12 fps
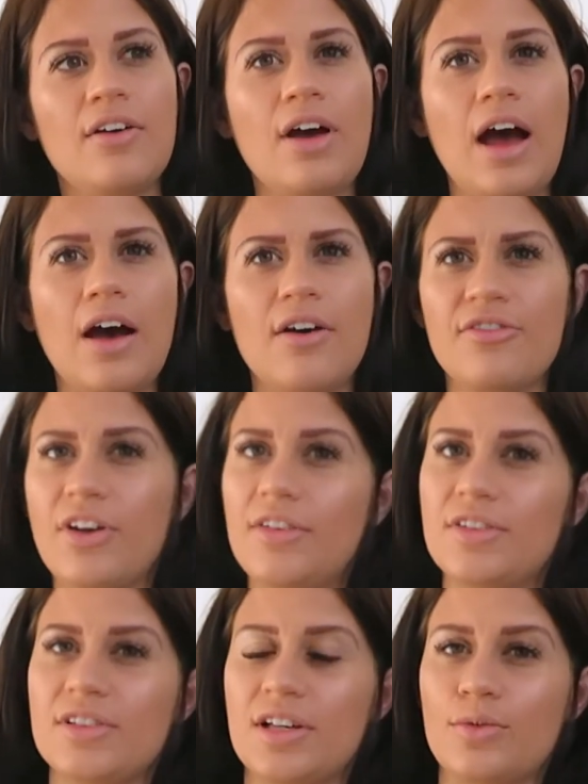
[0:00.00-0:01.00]
5
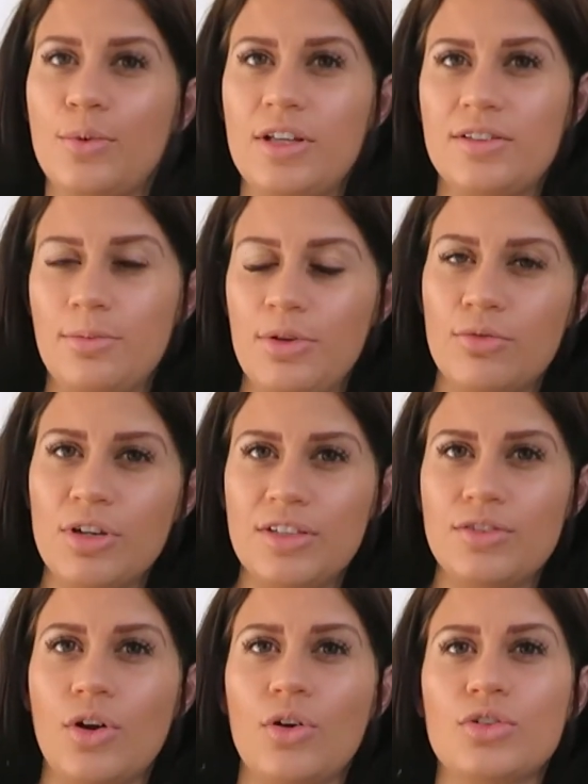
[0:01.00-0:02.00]
to 6 weeks to be
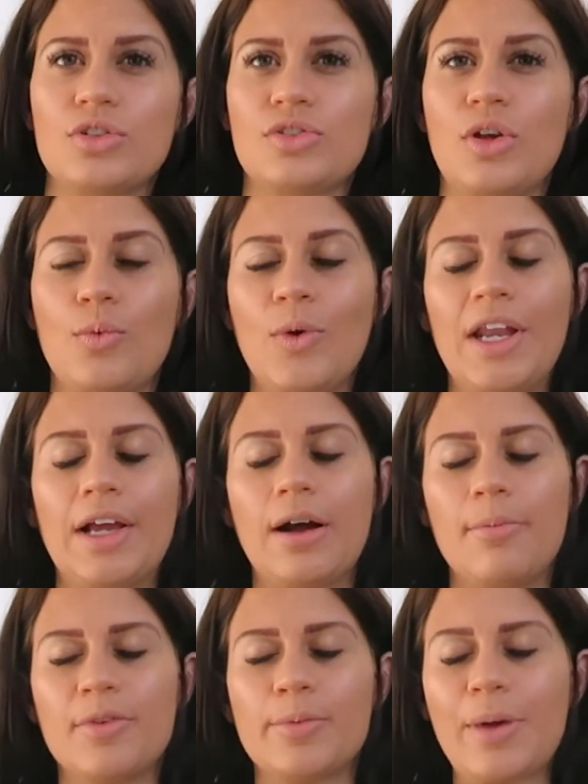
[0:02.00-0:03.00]
restocked, so when it
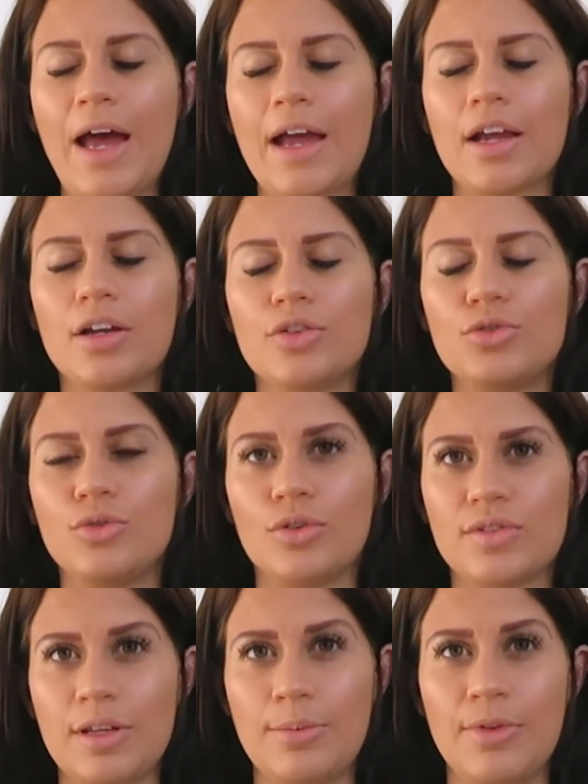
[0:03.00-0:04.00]
comes back, do not
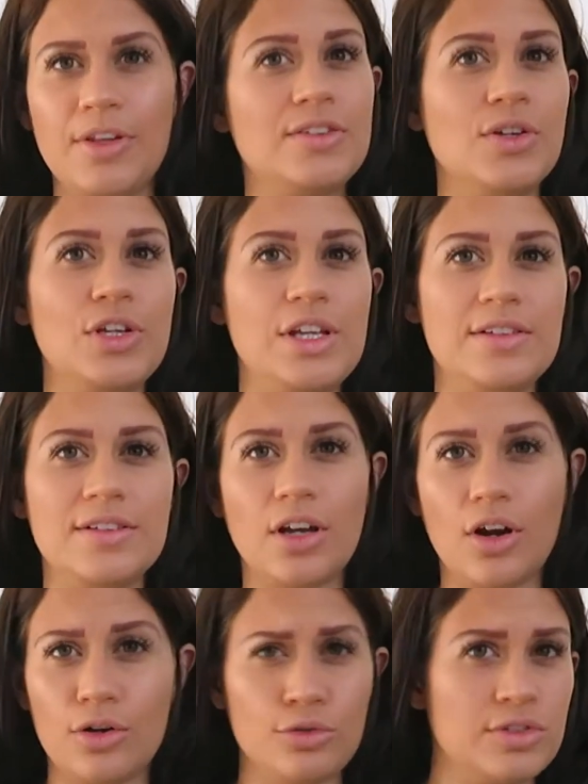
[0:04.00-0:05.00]
sleep on these hoodies,
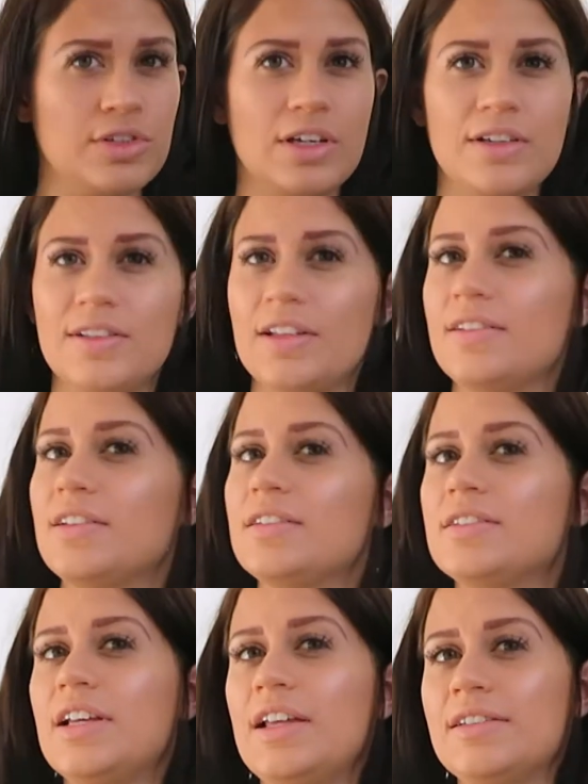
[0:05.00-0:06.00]
girls, because this
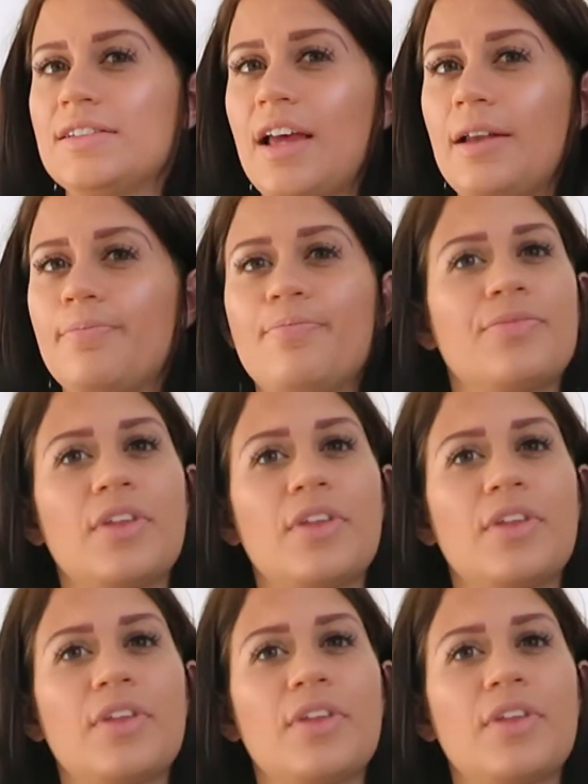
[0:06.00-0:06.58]
is insane.